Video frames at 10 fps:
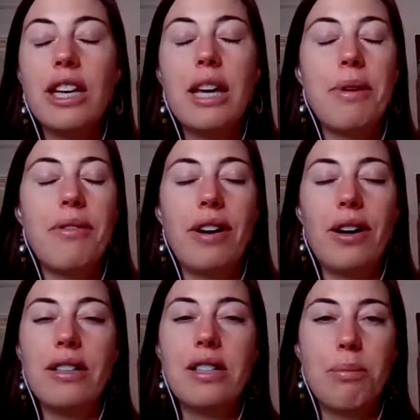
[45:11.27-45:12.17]
to keep it
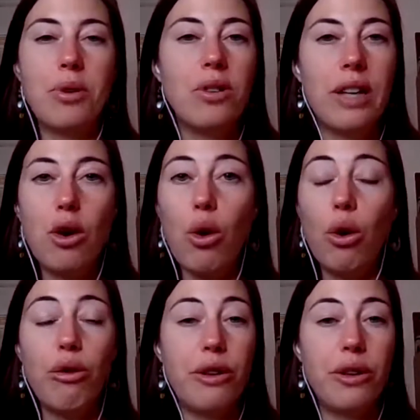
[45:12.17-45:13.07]
very simple, like
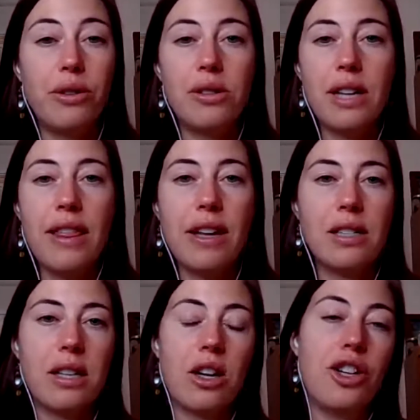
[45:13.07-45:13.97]
whole foods and
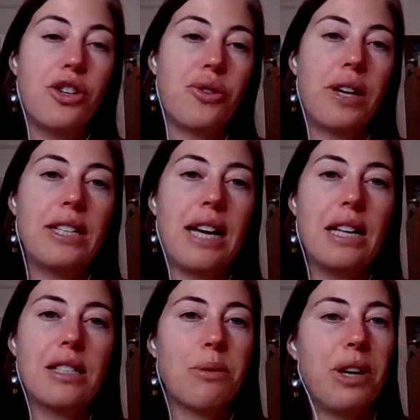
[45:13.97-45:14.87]
things that are nutrient
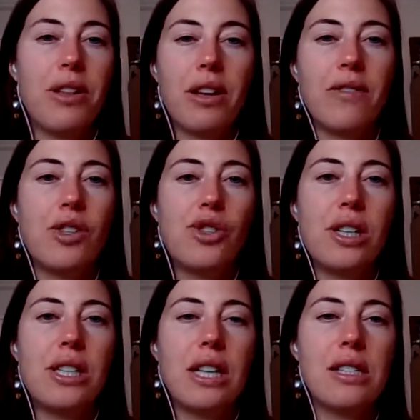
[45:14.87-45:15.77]
dense. So when you think of
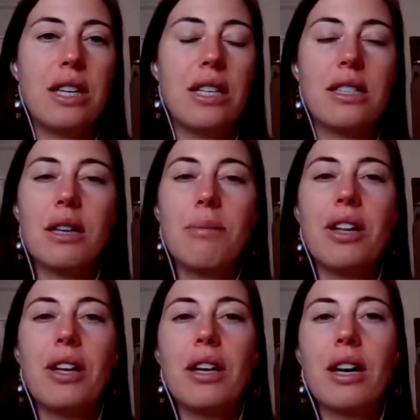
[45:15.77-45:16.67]
nutrient density, it's going to
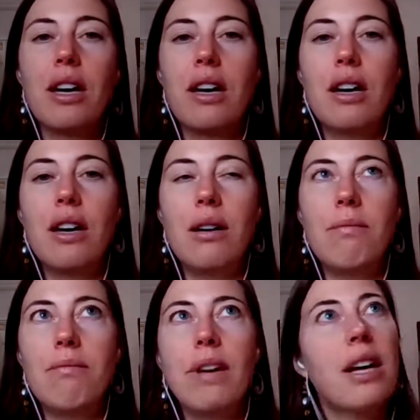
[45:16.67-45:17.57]
be like,
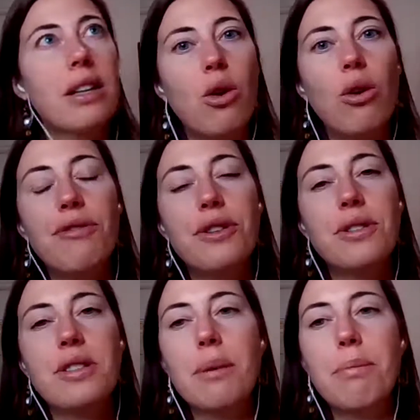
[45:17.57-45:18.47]
um, yeah, like whole
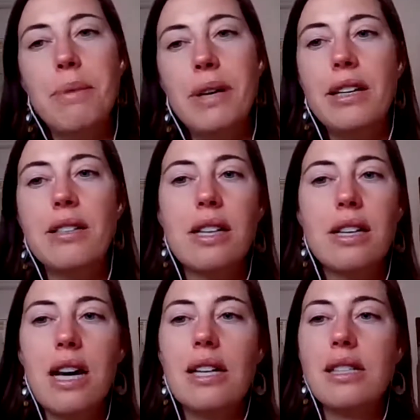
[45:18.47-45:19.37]
foods, like beans
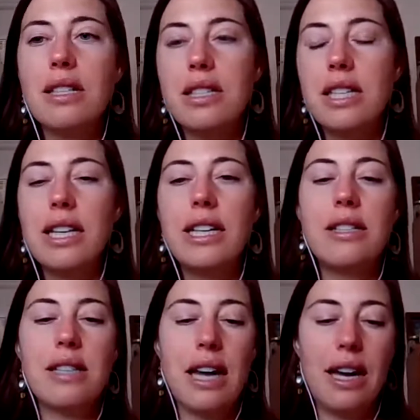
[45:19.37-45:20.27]
and nuts and
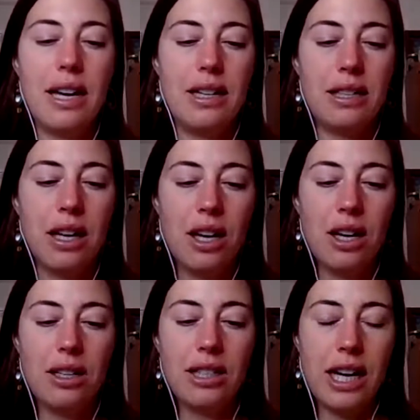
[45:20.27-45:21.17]
seeds and
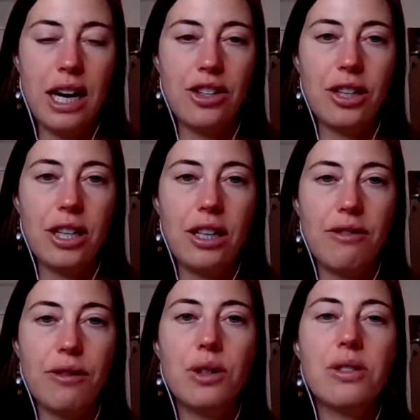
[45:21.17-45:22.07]

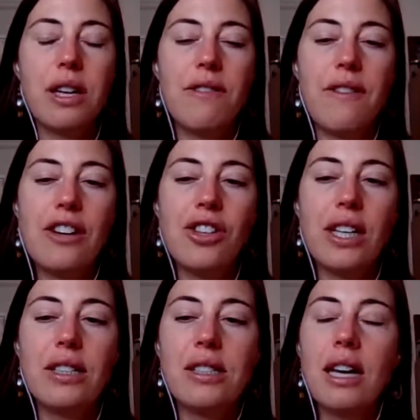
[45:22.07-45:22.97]
dehydrated fruits and
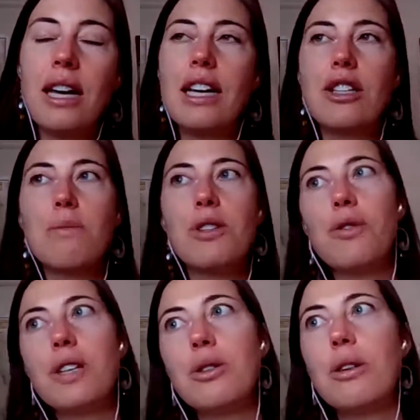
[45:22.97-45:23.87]
veggies. In terms
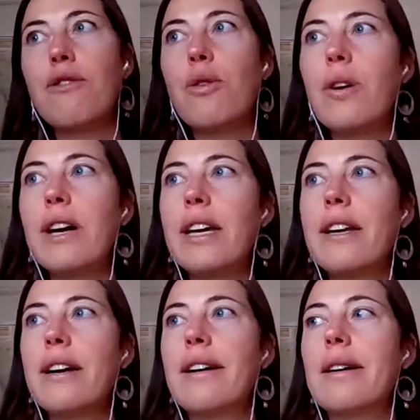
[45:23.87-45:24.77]
of what to
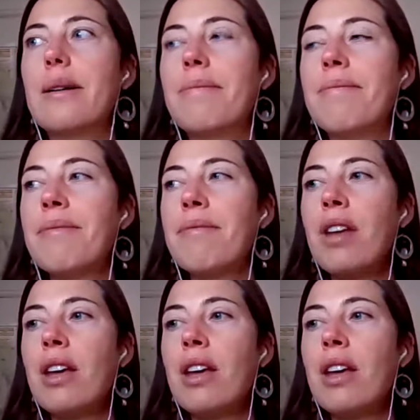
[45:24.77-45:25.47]
avoid, um,